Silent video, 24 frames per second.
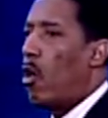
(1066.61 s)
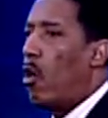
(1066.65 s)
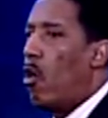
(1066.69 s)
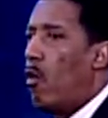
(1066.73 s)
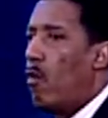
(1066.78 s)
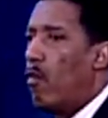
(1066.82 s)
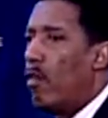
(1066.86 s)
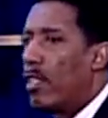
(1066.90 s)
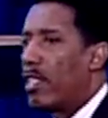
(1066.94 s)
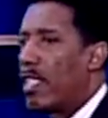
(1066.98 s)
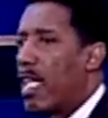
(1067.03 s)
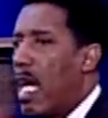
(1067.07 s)

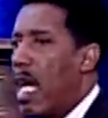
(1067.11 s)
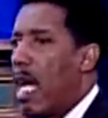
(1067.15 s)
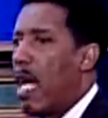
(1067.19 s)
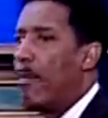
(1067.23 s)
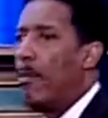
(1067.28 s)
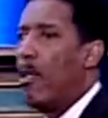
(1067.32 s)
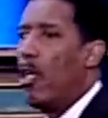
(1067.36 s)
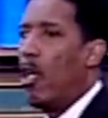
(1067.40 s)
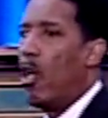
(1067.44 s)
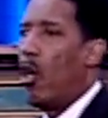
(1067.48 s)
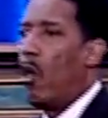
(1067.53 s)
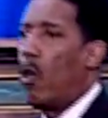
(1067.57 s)

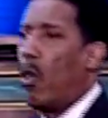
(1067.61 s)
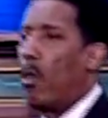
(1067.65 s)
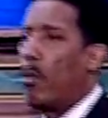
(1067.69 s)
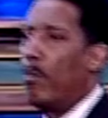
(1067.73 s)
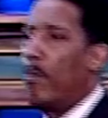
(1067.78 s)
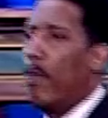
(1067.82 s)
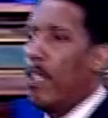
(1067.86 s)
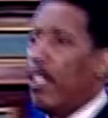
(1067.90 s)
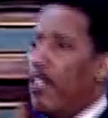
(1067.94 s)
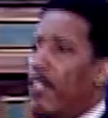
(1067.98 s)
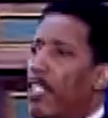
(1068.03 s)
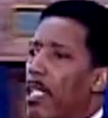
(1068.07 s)
overtime
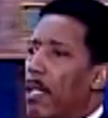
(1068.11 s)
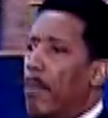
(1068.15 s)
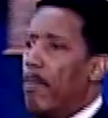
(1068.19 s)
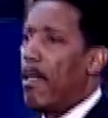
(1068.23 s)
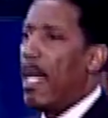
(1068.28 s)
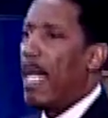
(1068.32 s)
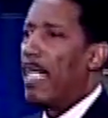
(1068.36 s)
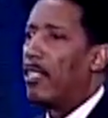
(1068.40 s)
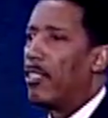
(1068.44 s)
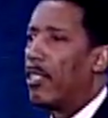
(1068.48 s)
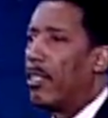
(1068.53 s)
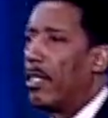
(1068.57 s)
on the
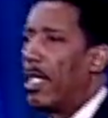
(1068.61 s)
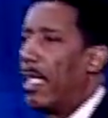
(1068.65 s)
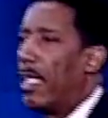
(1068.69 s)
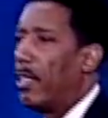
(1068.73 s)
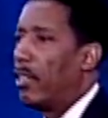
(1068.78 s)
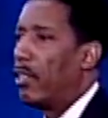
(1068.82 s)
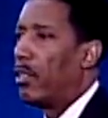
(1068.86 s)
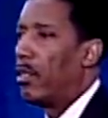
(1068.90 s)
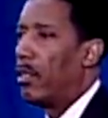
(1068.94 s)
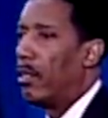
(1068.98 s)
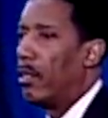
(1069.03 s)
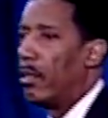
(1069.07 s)

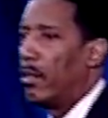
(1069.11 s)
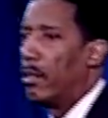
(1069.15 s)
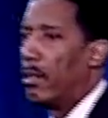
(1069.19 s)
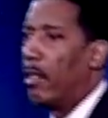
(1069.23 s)
imagination.